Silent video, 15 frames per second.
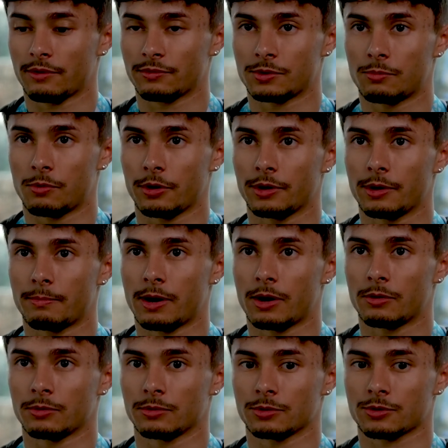to worry
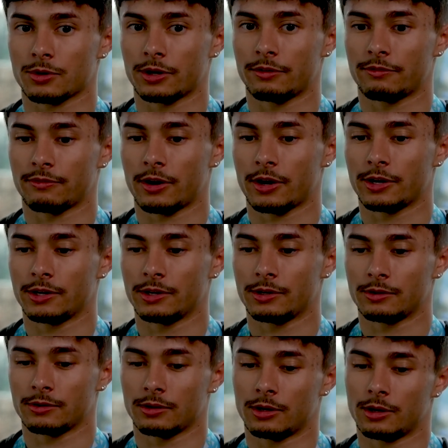about trying to find
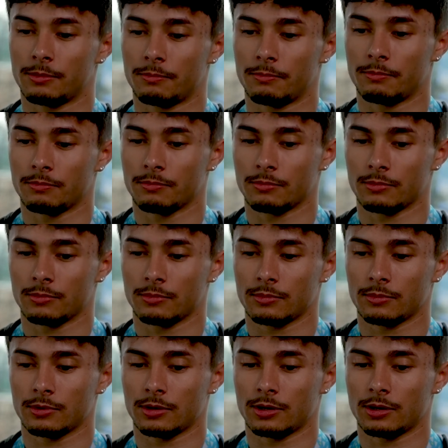a
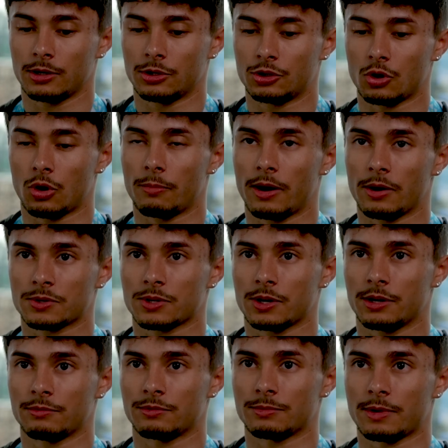job
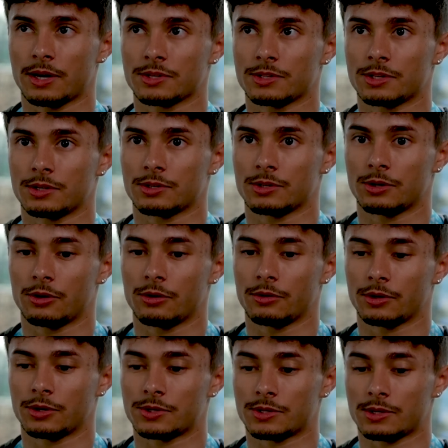outside of gymnastics, you know,
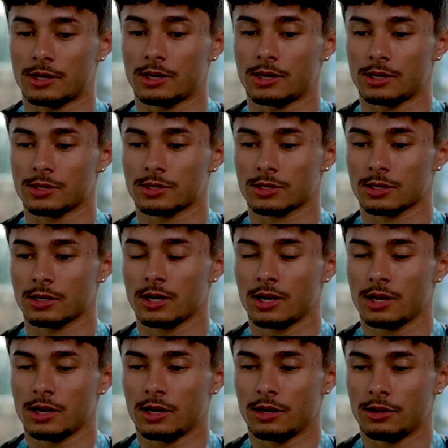because
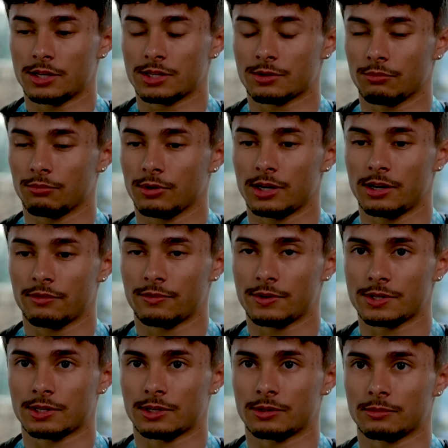it's a really
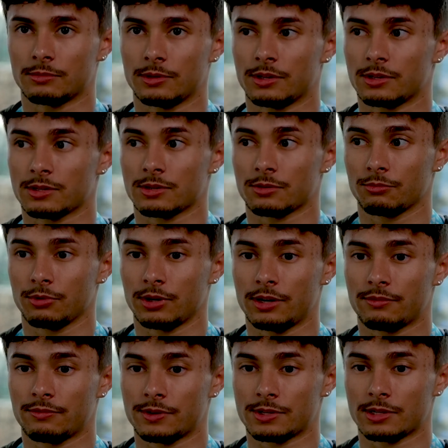
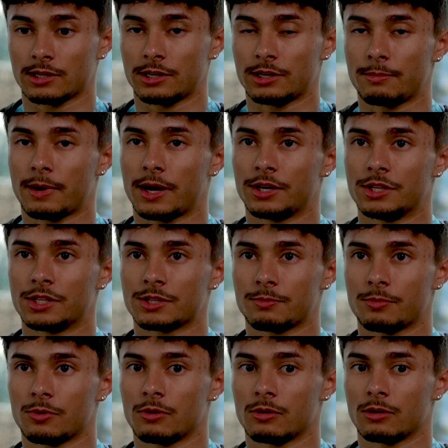physically demanding
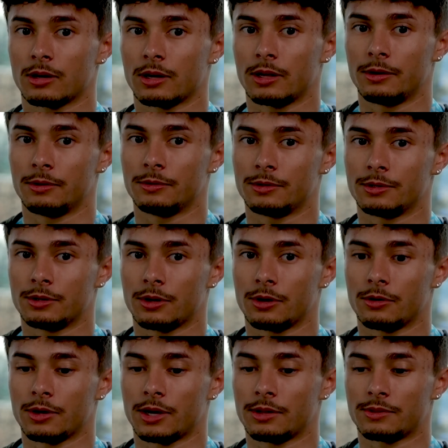sport, and, you
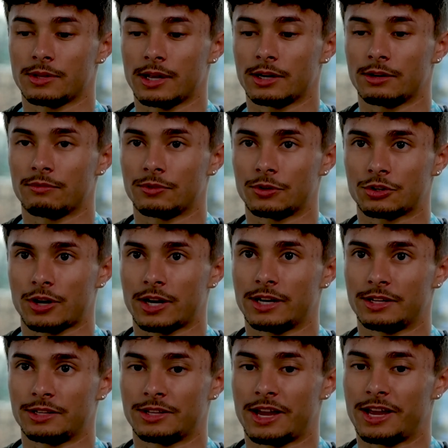know, at the end of your
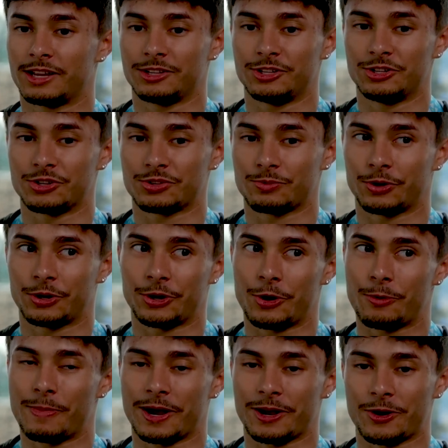training day, you just want to go
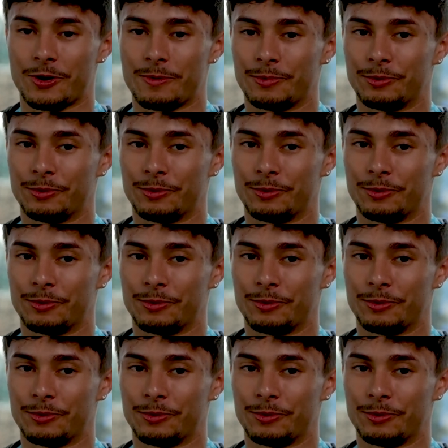back home